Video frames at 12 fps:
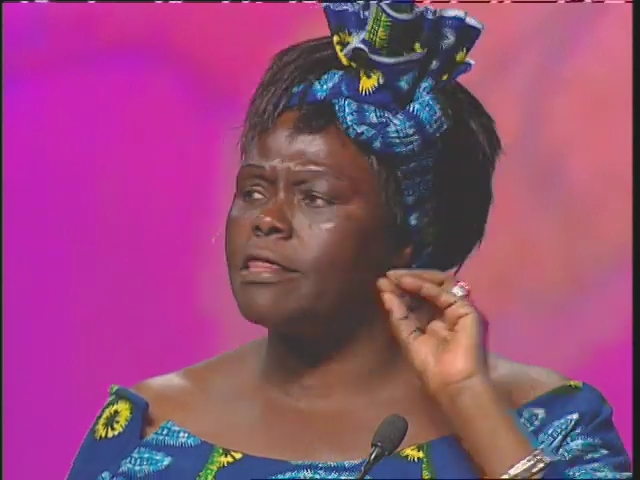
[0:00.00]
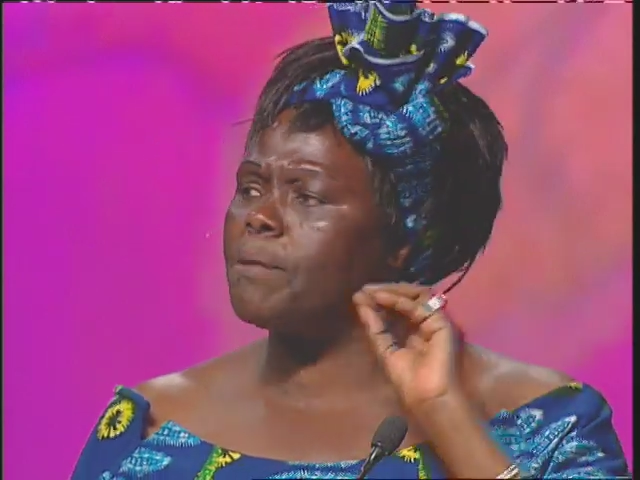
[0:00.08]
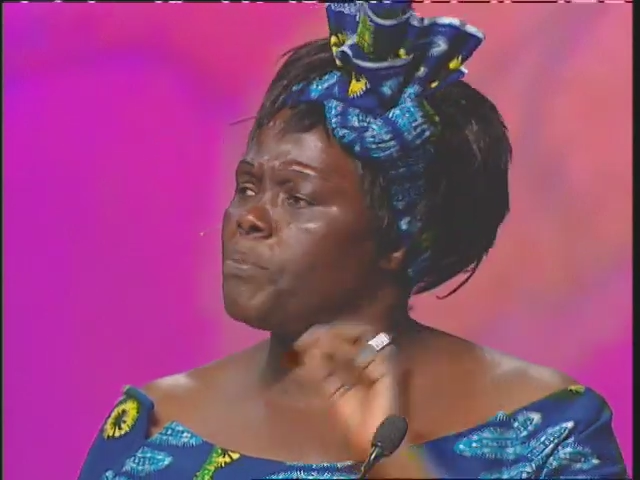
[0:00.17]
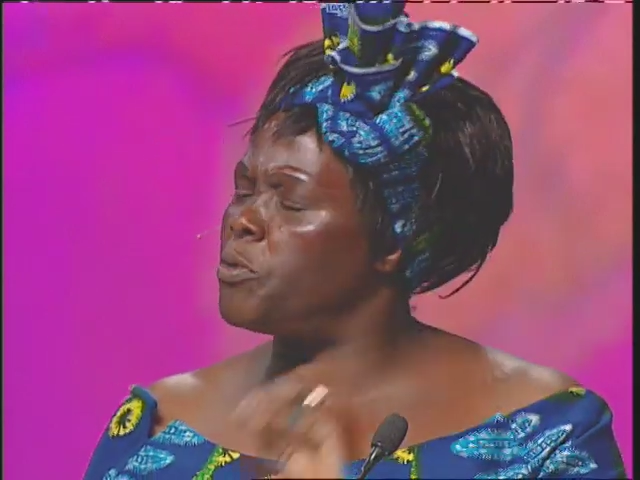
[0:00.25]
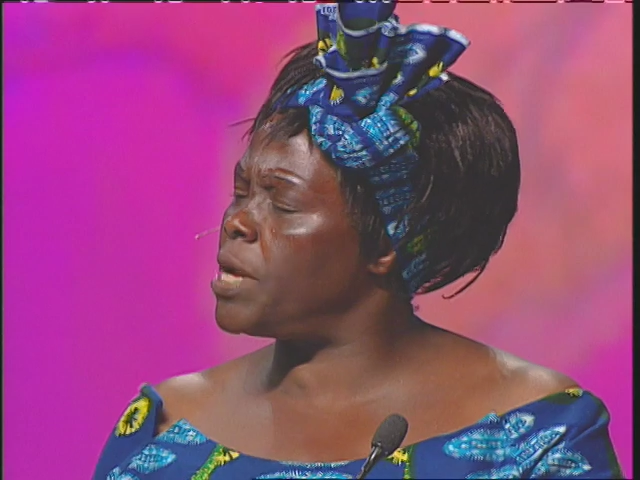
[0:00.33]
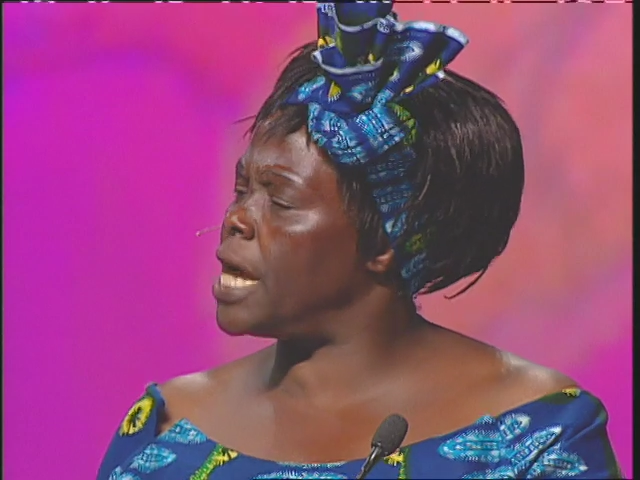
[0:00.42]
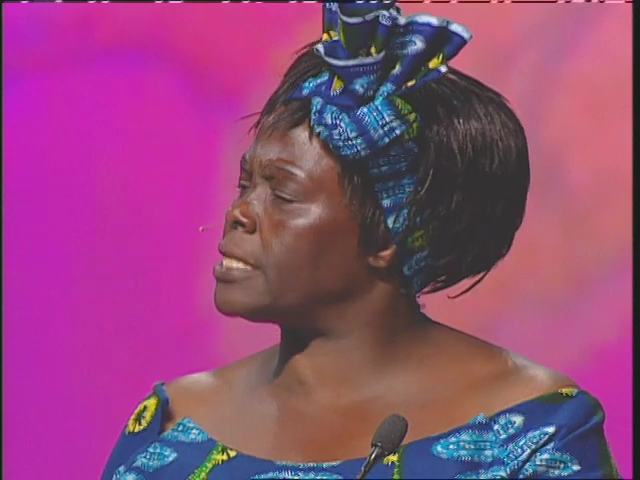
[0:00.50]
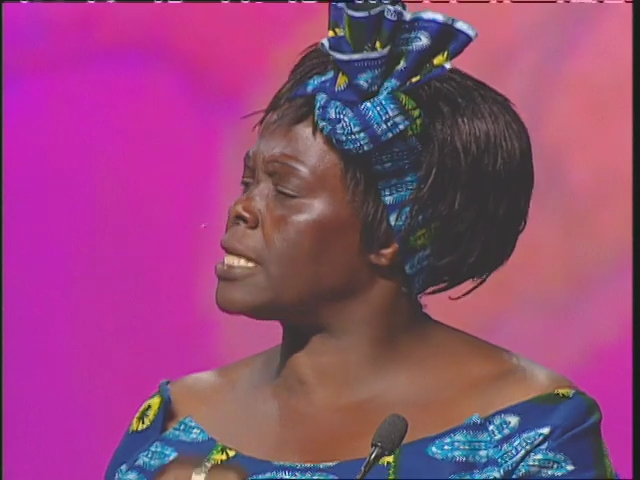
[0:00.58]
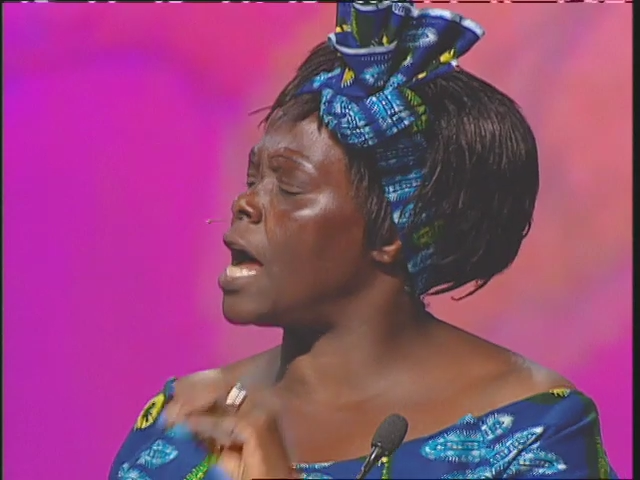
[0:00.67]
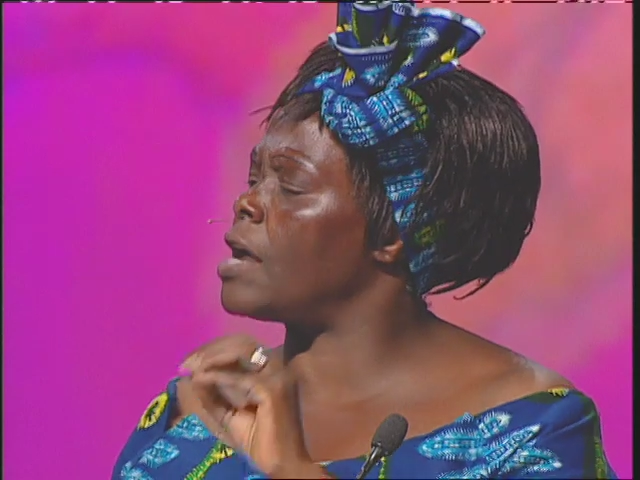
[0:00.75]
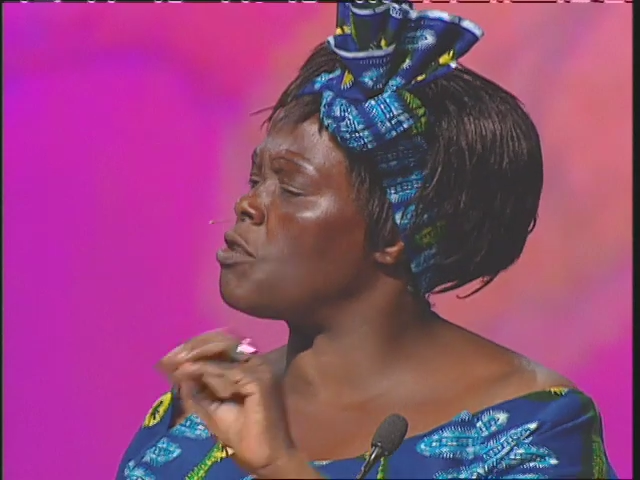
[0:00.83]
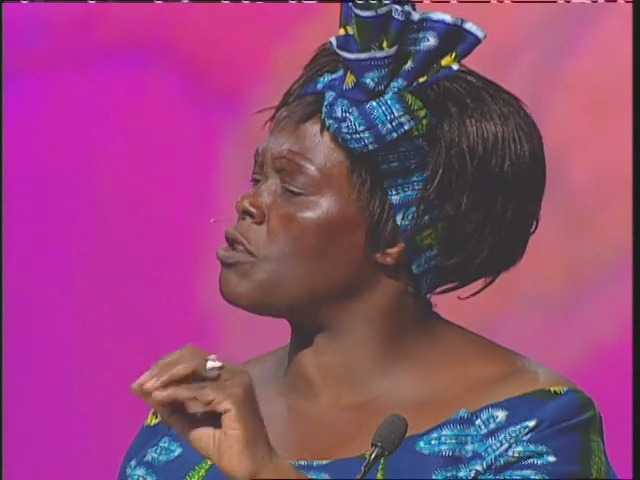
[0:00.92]
and the
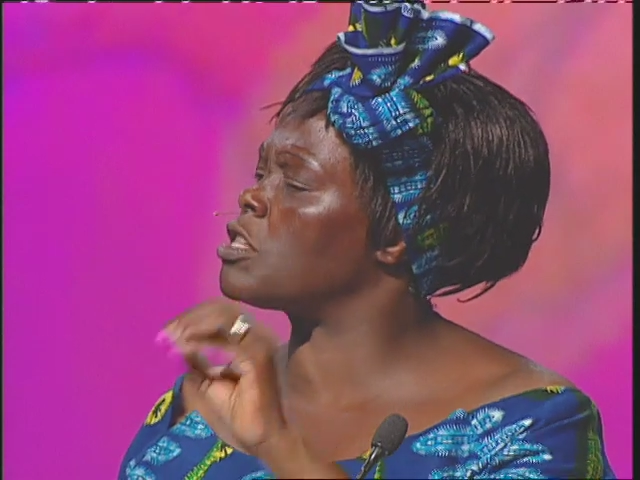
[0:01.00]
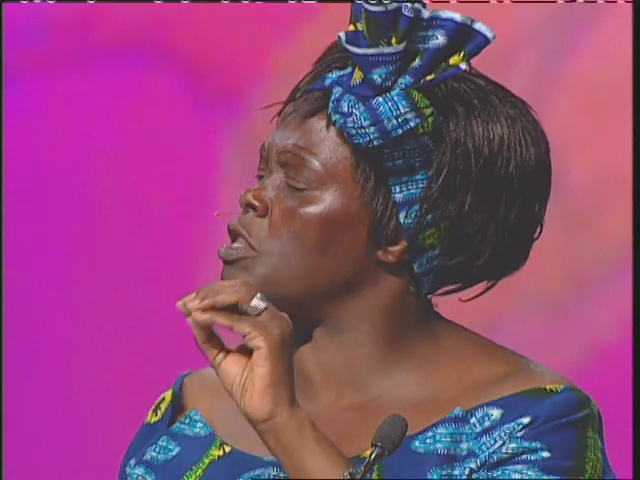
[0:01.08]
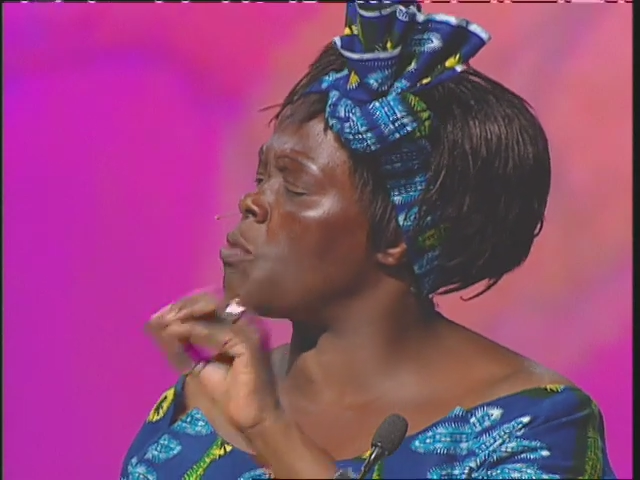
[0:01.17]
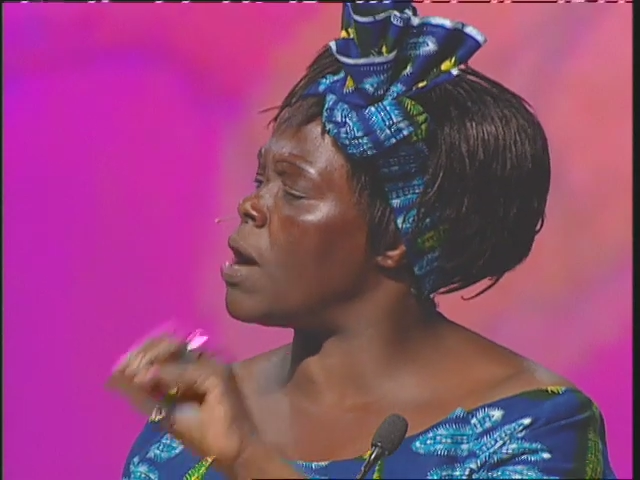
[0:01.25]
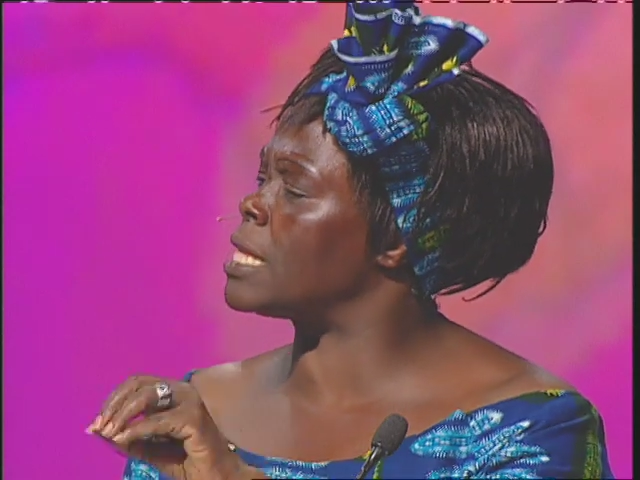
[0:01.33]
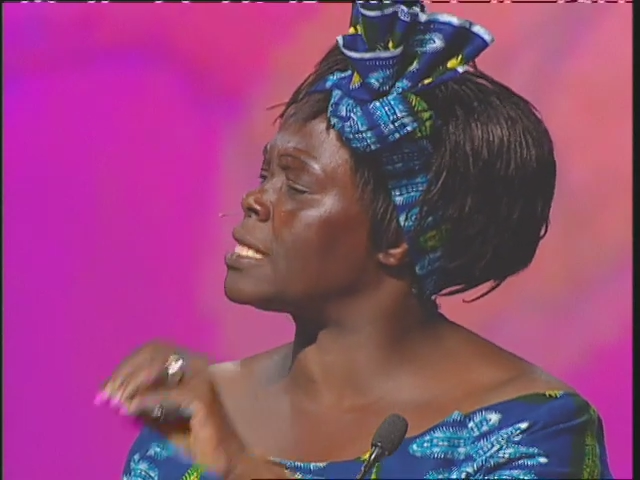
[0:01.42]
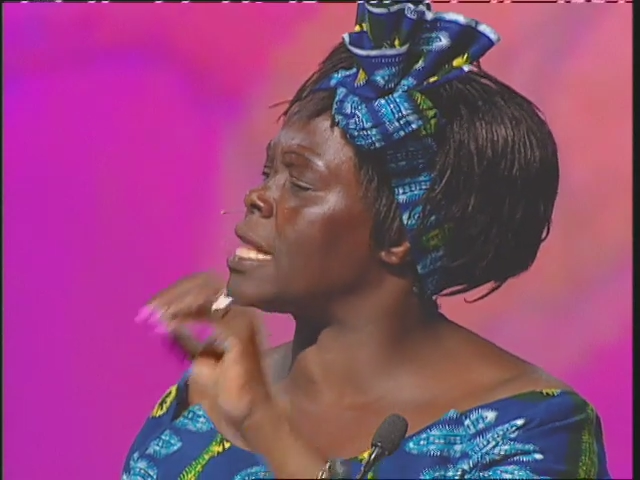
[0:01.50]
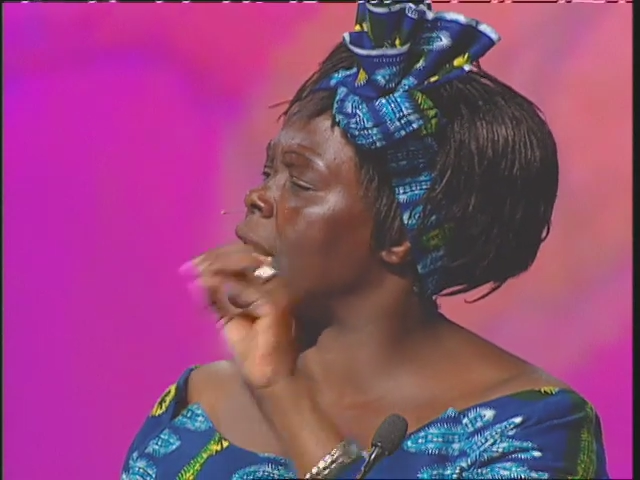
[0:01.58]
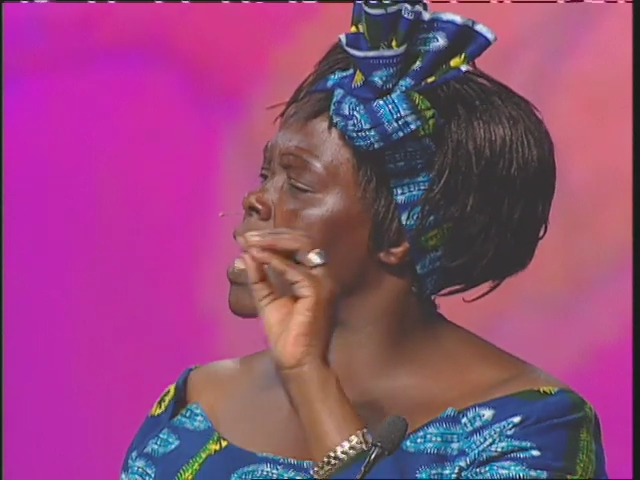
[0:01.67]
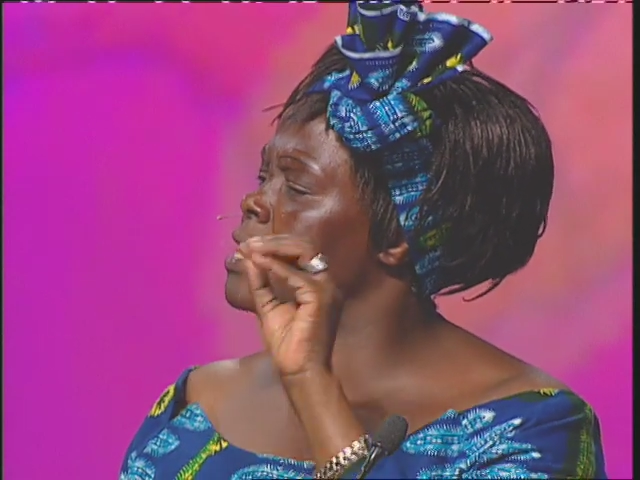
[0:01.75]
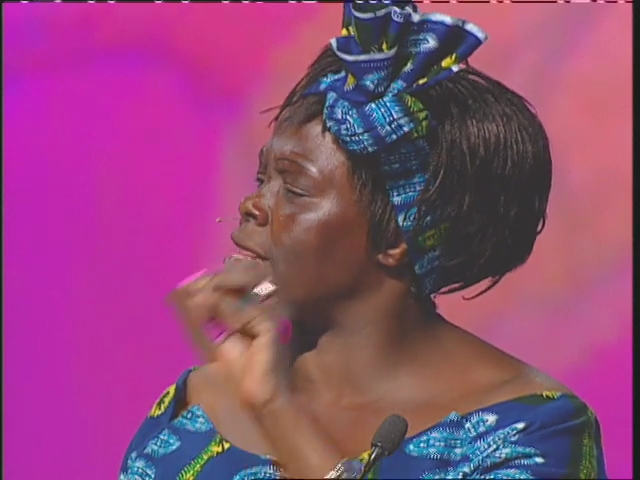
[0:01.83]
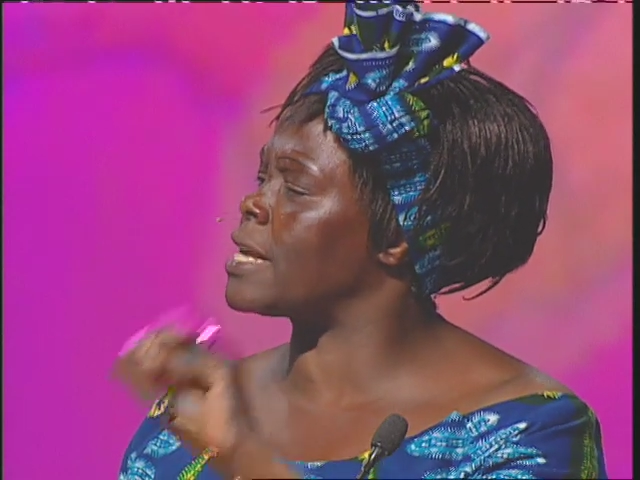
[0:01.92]
bullets are not the ones
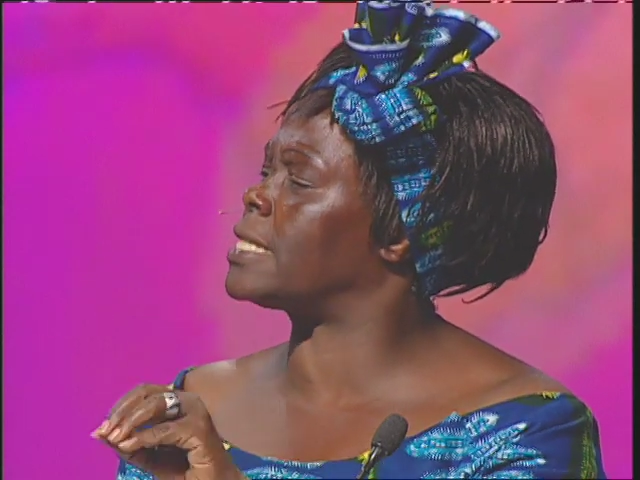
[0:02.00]
that are